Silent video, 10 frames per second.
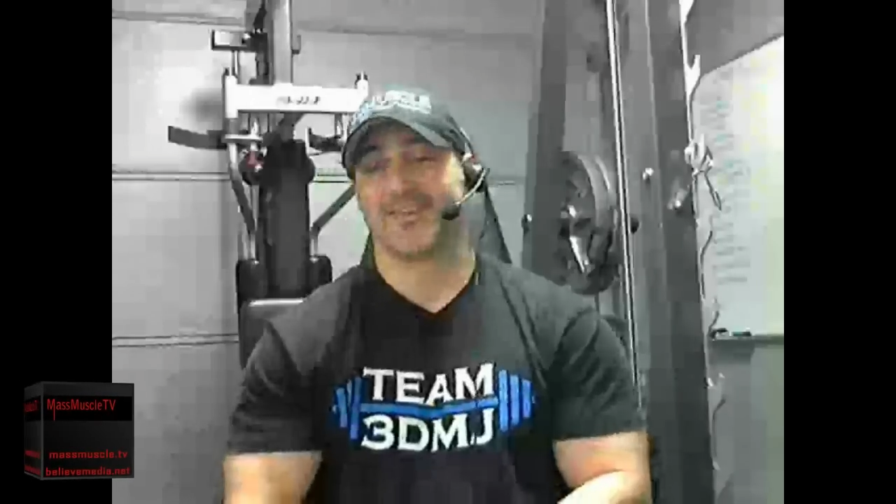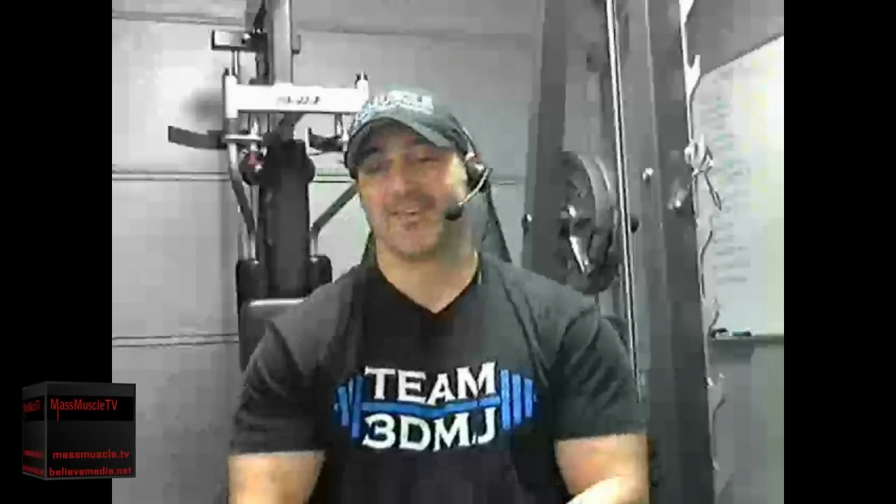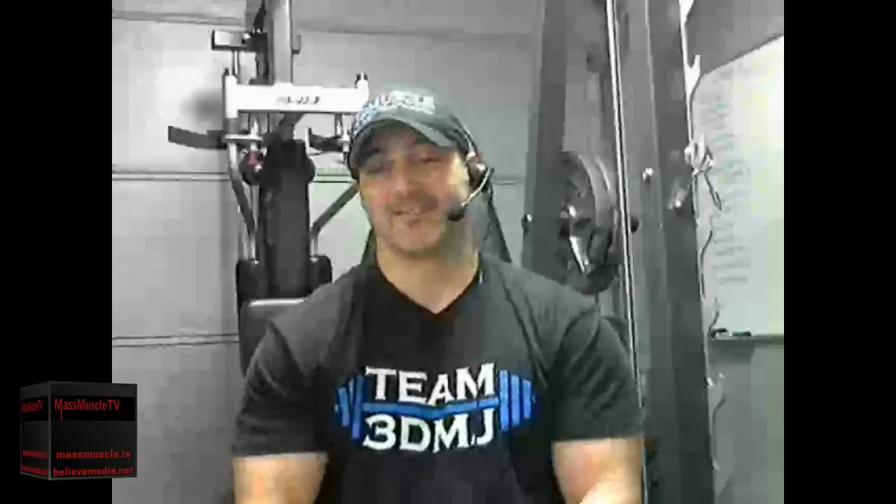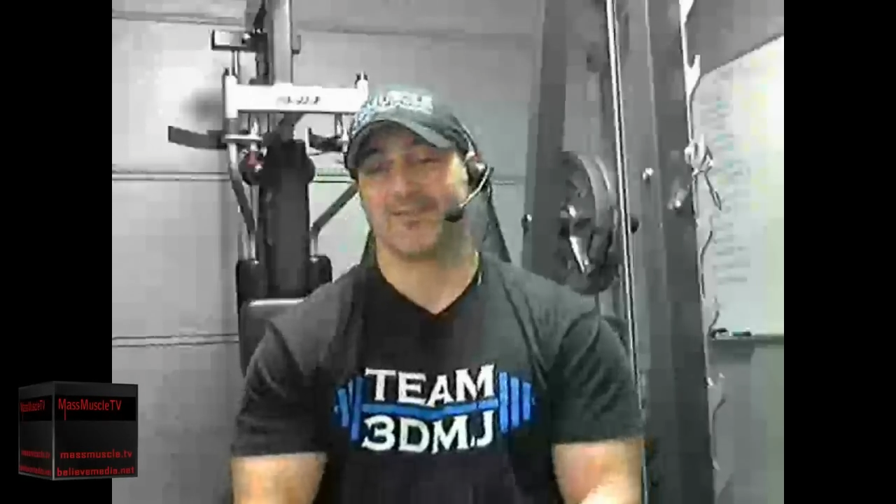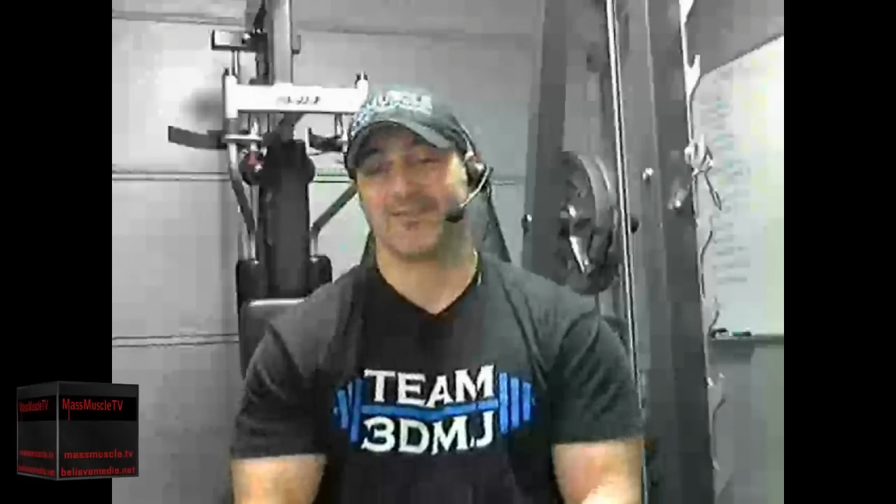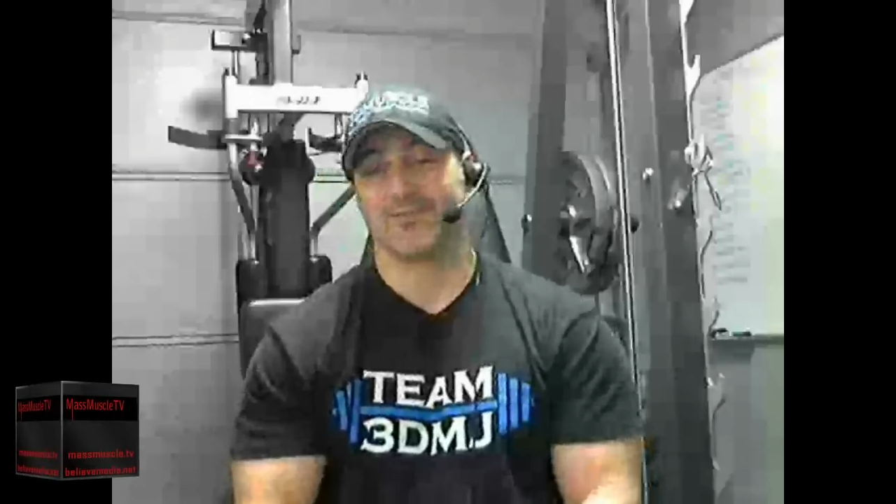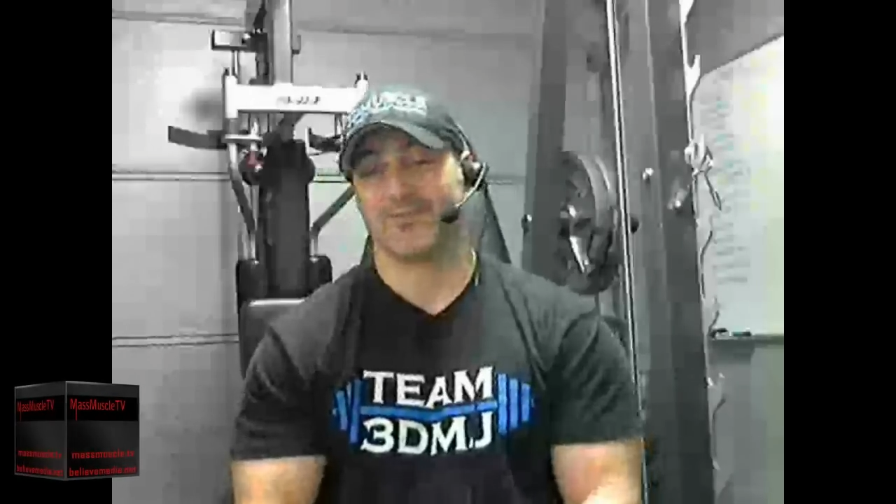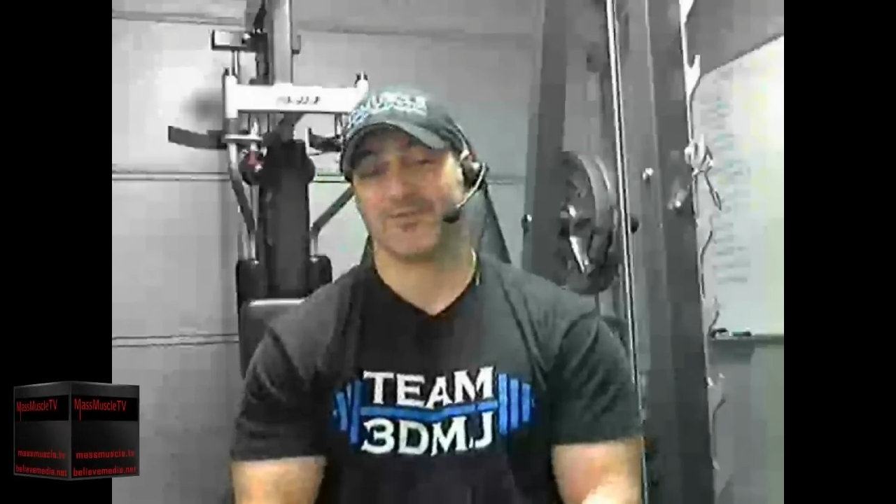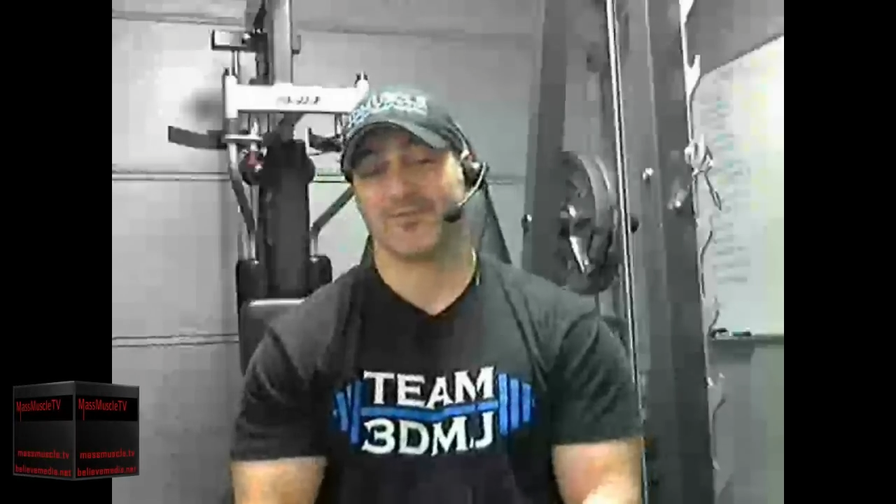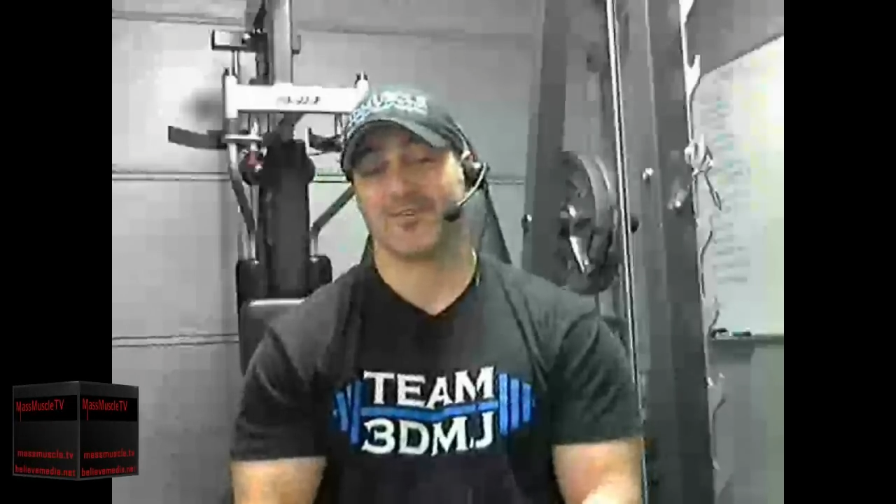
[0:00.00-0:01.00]
So it's just
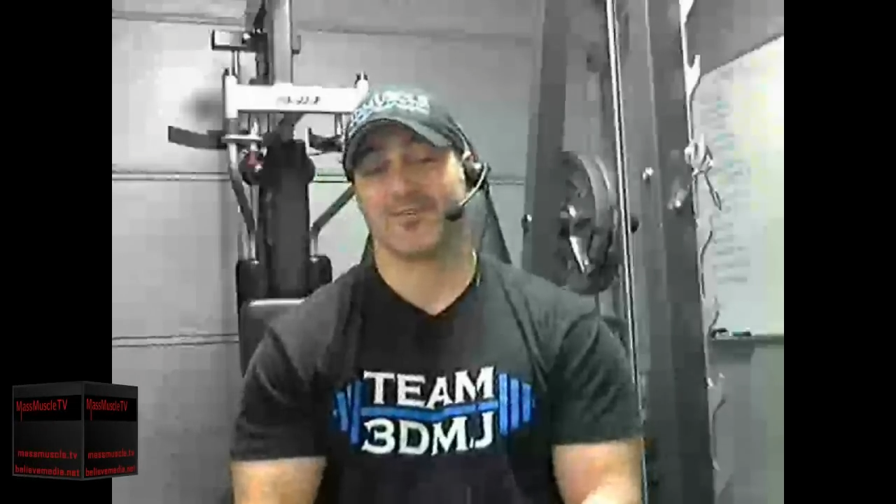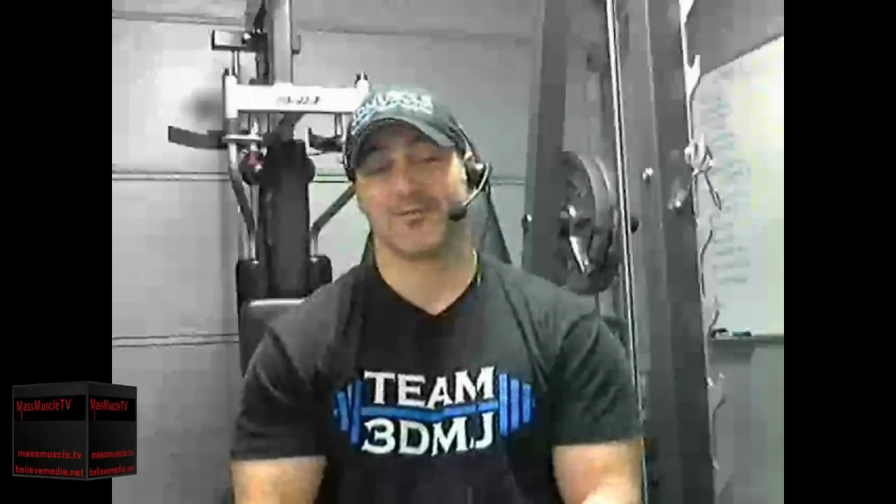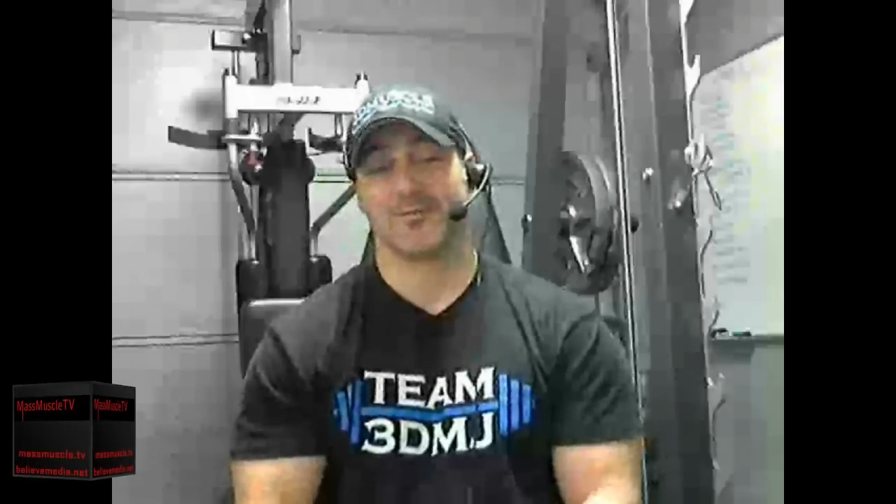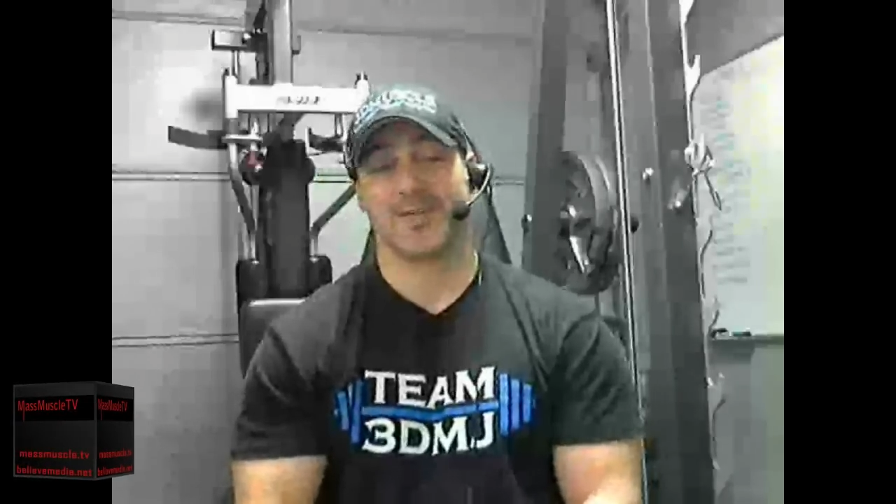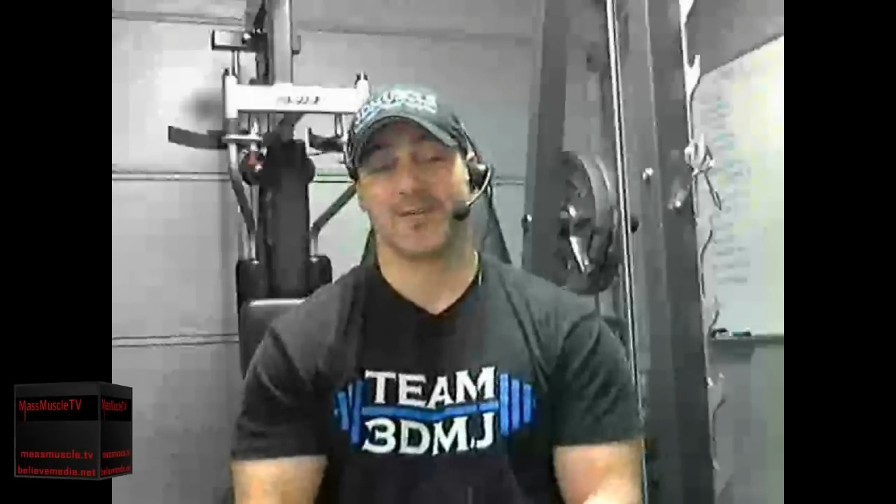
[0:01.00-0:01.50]
really, for me,